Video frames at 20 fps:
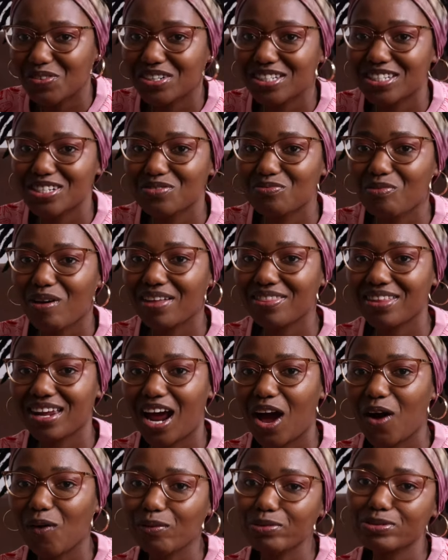which is one that
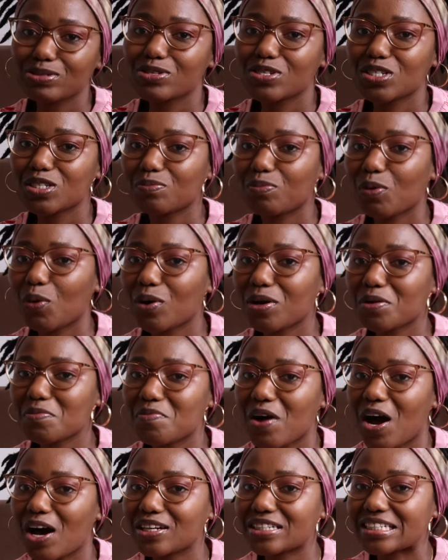I also spoke
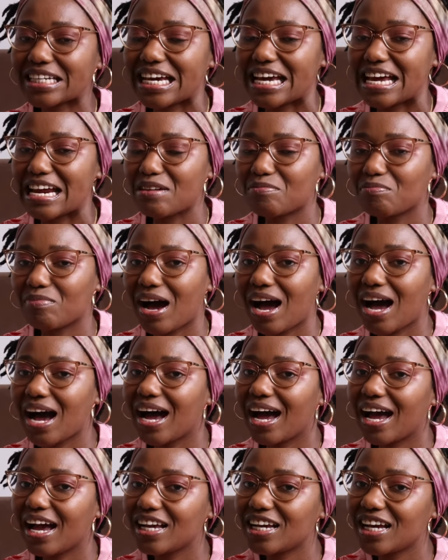about in
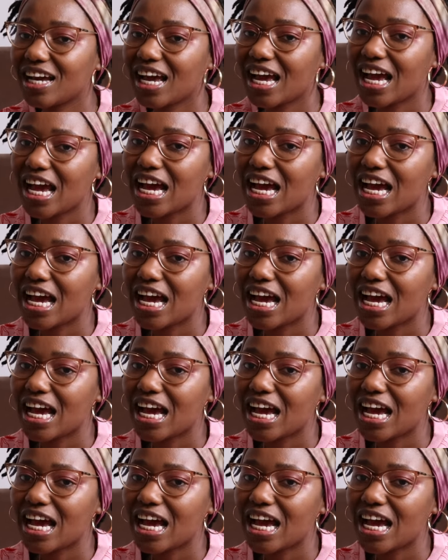my